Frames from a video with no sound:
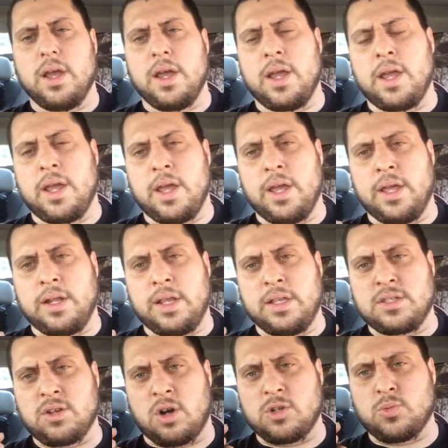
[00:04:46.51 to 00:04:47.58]
and
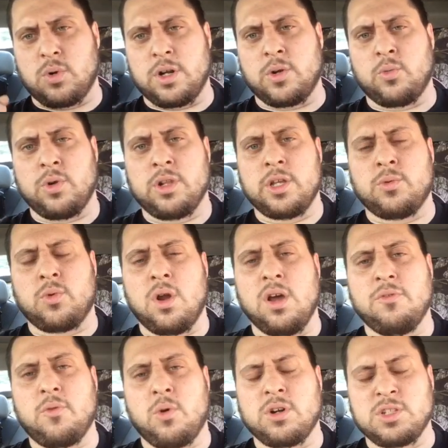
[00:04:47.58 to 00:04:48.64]
it starts running really
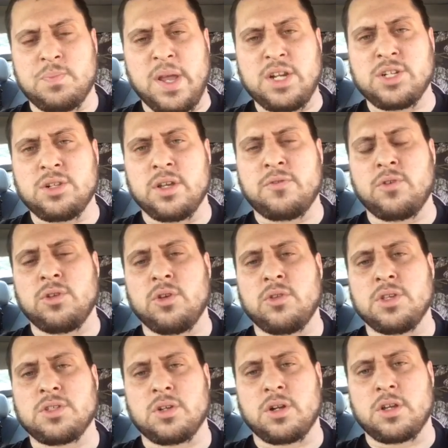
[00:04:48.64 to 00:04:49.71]
rough, or especially if you do
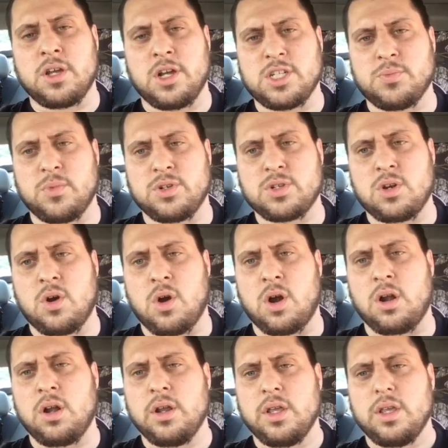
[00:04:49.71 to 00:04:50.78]
this on a customer's
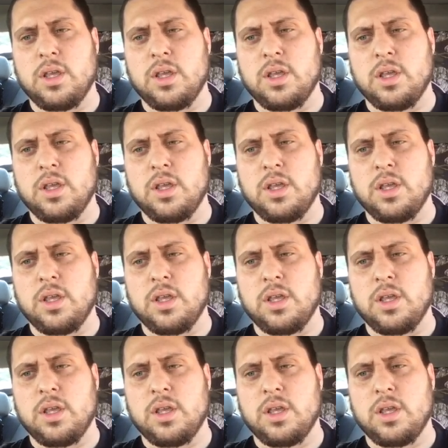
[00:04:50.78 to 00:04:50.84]
car